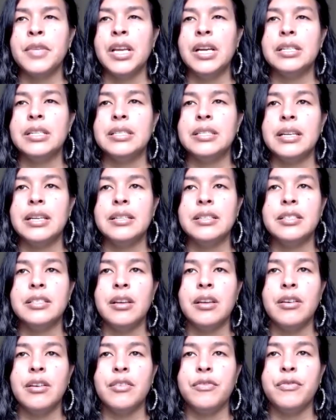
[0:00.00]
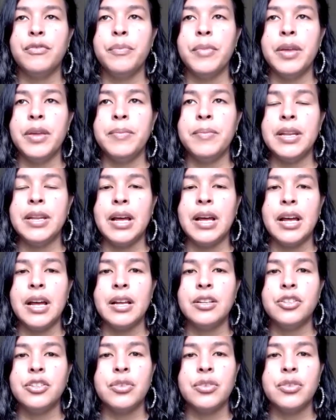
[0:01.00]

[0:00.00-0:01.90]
a sense of maybe not